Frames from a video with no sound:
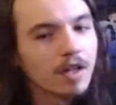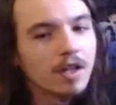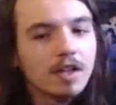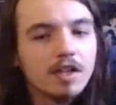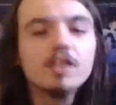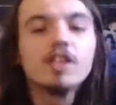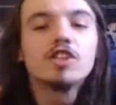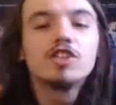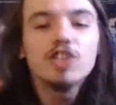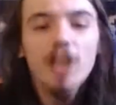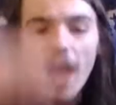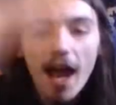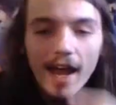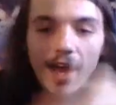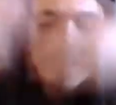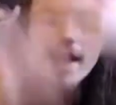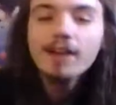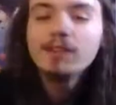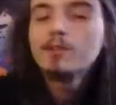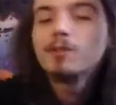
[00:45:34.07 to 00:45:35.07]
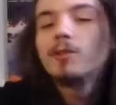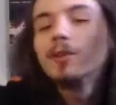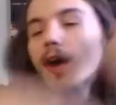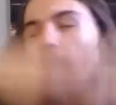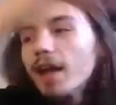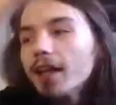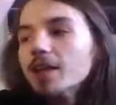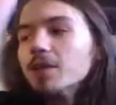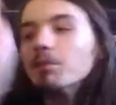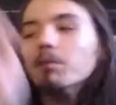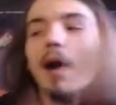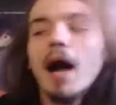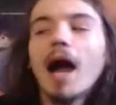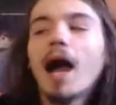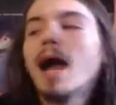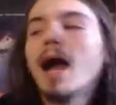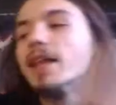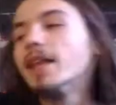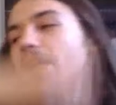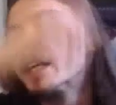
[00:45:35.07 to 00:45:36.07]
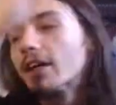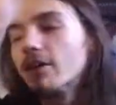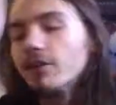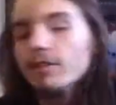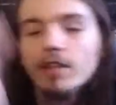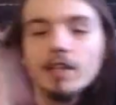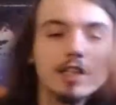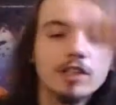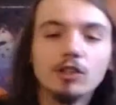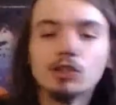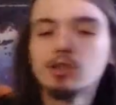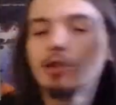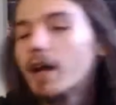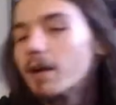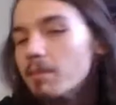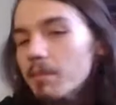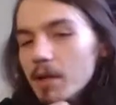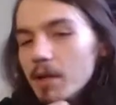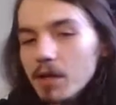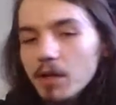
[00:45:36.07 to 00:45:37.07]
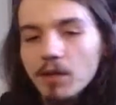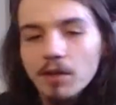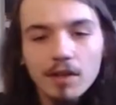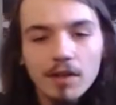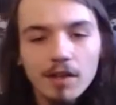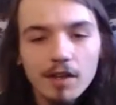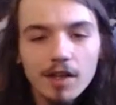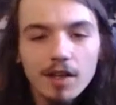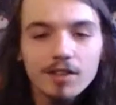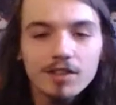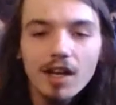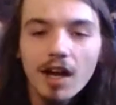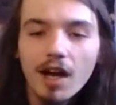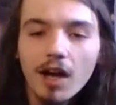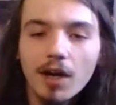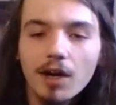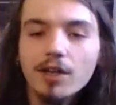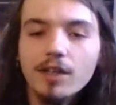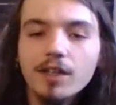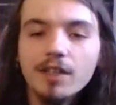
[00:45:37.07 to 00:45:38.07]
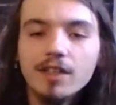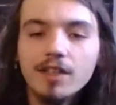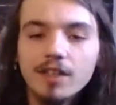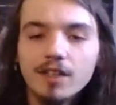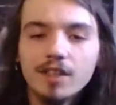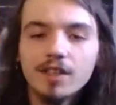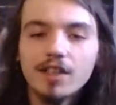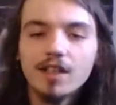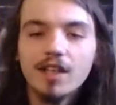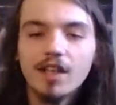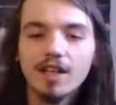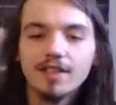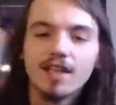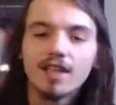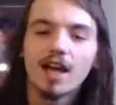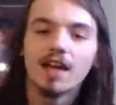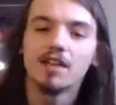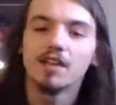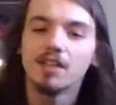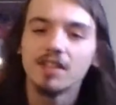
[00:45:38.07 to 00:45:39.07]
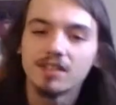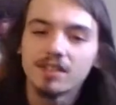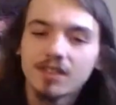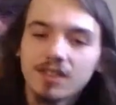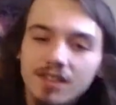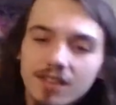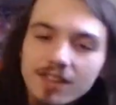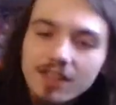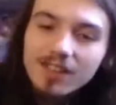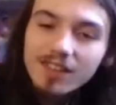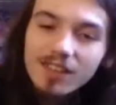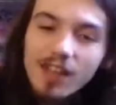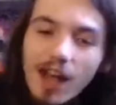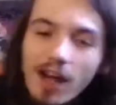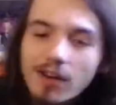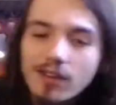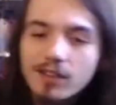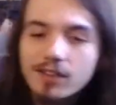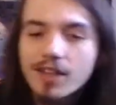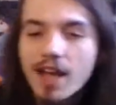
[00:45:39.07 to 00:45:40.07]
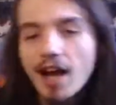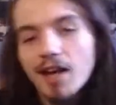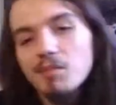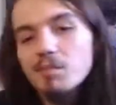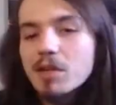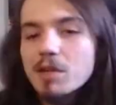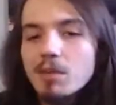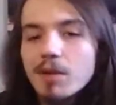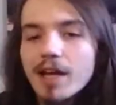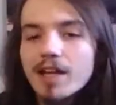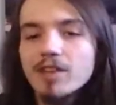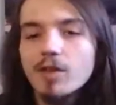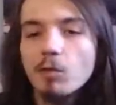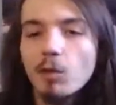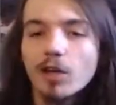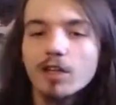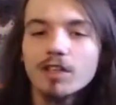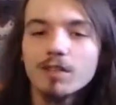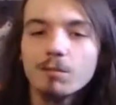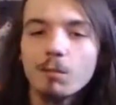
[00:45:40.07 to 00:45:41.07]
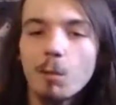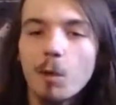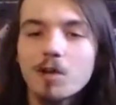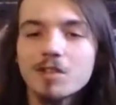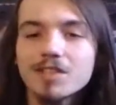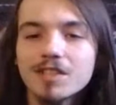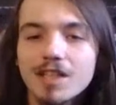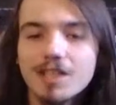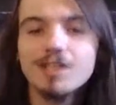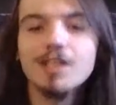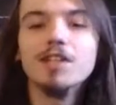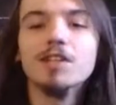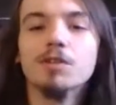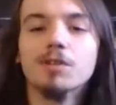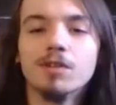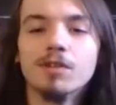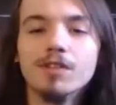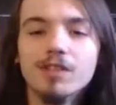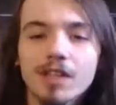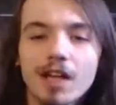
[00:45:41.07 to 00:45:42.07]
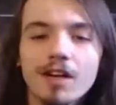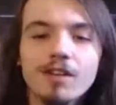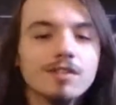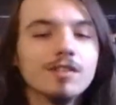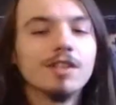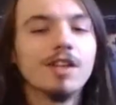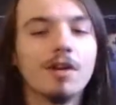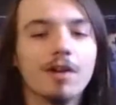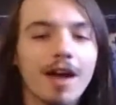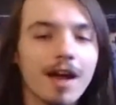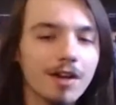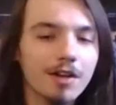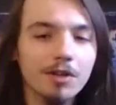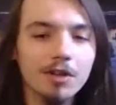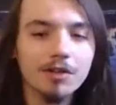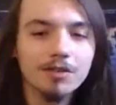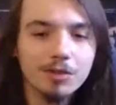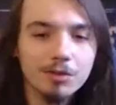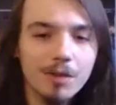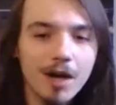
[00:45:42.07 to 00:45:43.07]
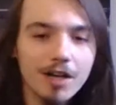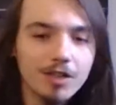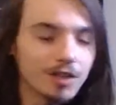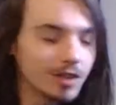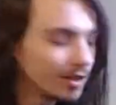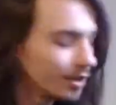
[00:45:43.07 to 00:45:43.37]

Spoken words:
the chat ain't running by like a fucking treadmill, so it's not. It's, you know, attacking people ain't the worst thing to do. You know, you don't gotta do it too much.